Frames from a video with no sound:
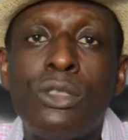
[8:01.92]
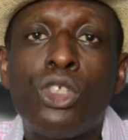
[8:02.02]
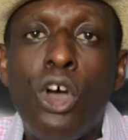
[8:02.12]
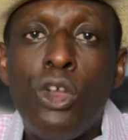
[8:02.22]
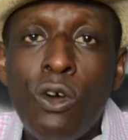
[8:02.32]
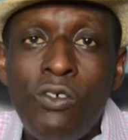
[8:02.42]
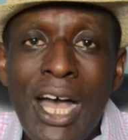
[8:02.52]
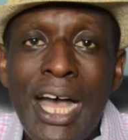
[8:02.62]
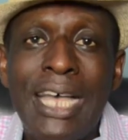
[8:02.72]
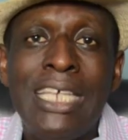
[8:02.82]

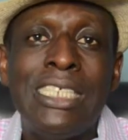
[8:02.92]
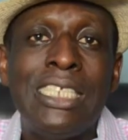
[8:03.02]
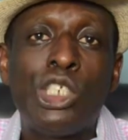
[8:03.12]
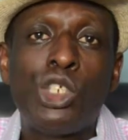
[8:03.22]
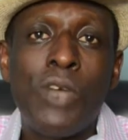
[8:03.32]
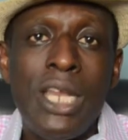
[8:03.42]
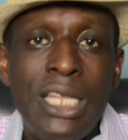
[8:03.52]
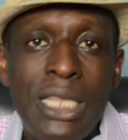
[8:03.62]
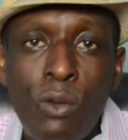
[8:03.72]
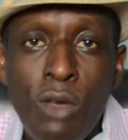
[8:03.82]
turnover is it
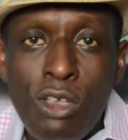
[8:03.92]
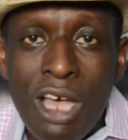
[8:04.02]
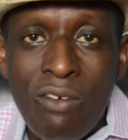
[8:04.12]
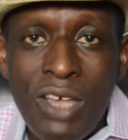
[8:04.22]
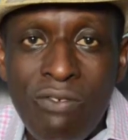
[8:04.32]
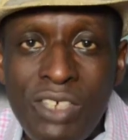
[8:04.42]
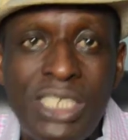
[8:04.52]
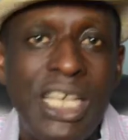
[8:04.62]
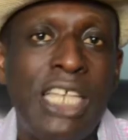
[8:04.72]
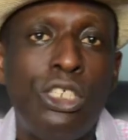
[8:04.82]
trending the way you have
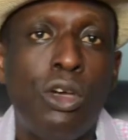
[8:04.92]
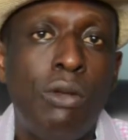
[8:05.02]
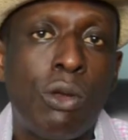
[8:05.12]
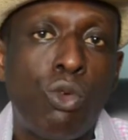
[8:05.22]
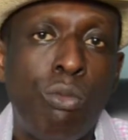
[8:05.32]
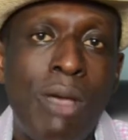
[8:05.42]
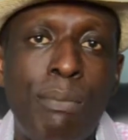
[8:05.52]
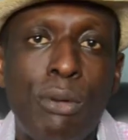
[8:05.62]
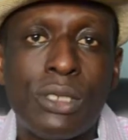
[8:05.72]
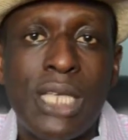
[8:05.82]
envisaged your recruitment
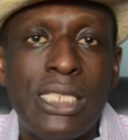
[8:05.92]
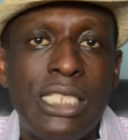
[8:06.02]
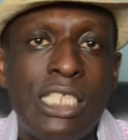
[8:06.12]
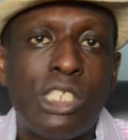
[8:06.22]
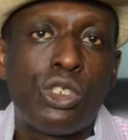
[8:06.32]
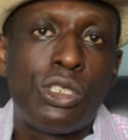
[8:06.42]
process is it